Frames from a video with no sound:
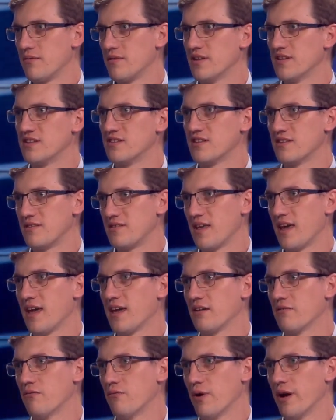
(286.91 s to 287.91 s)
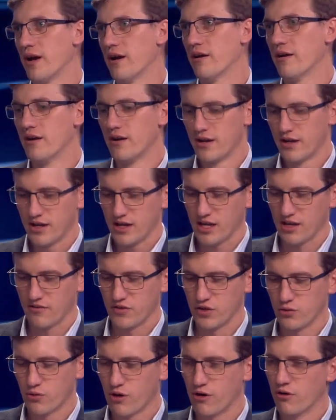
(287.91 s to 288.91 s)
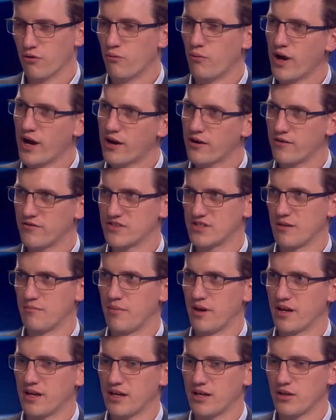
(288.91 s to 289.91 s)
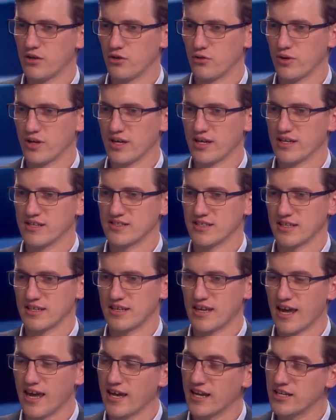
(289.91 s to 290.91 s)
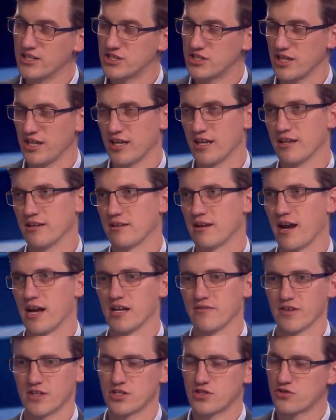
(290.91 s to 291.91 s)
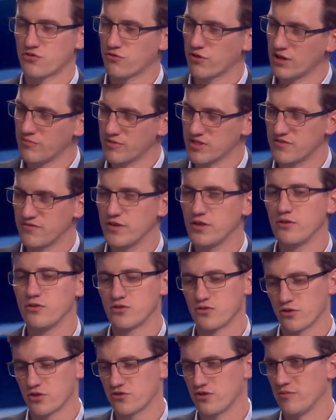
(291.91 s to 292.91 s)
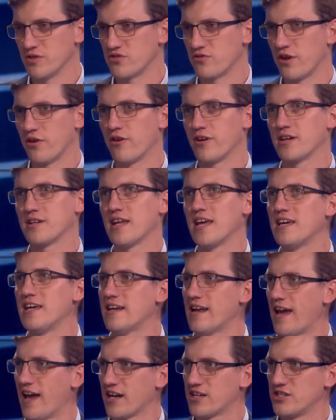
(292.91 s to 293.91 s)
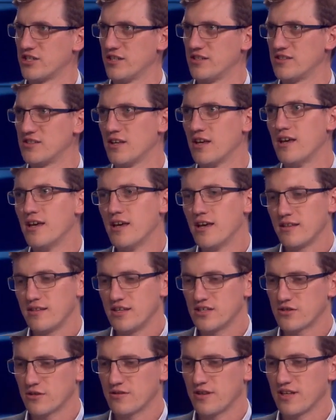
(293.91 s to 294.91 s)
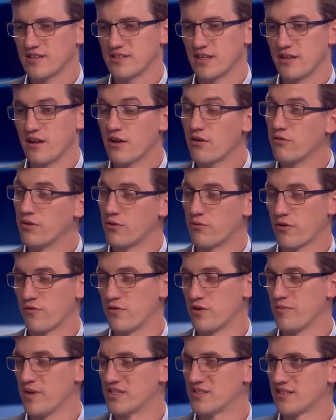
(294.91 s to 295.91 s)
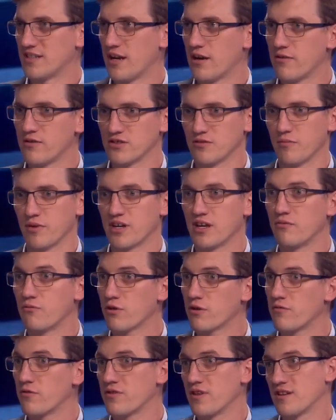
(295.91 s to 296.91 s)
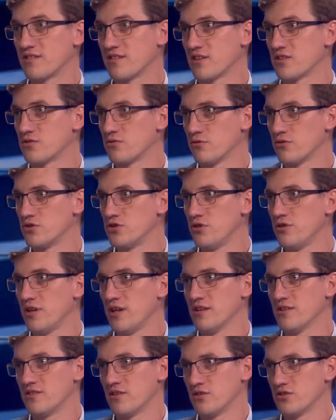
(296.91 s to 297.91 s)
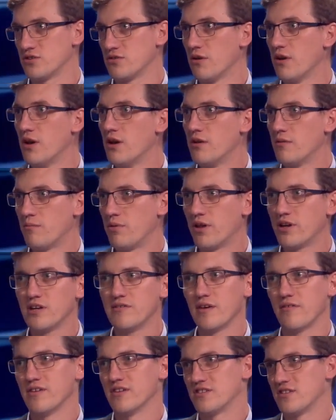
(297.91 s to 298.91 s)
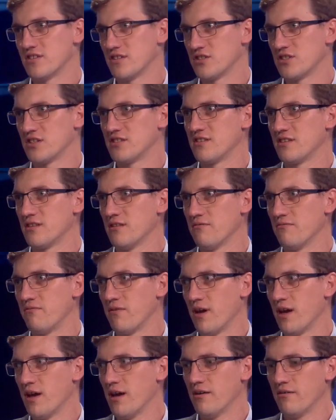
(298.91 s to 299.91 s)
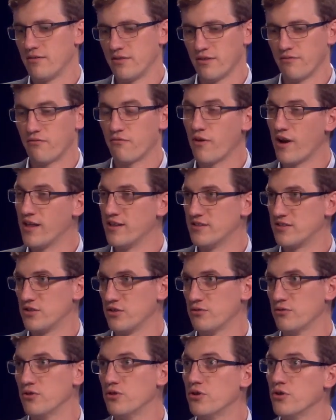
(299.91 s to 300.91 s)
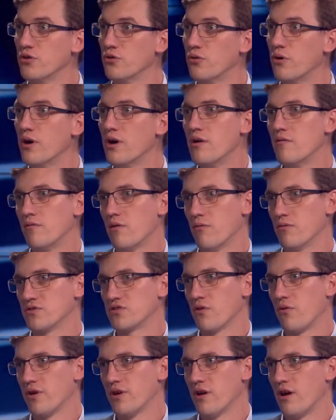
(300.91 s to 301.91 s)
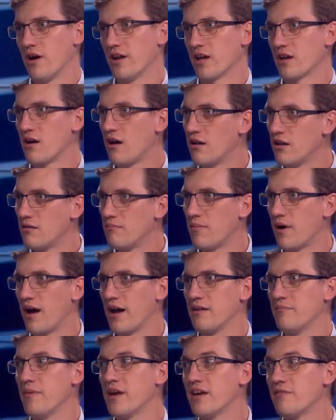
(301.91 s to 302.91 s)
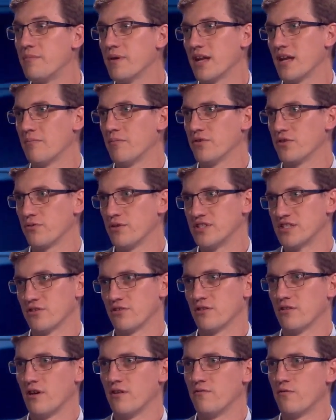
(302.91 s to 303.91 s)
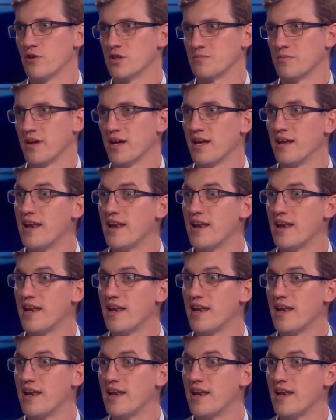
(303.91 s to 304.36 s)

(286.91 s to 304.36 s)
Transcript: This is a thing where if you are aware of somebody who is engaged in kind of extremist views or extremist rhetoric, taking actions, these are things that not only work for domestic terrorism, but can work for things like school shootings. There's plenty of evidence to suggest that the, uh, the friends who knew what was going on at Columbine may have been able to reach out to law enforcement.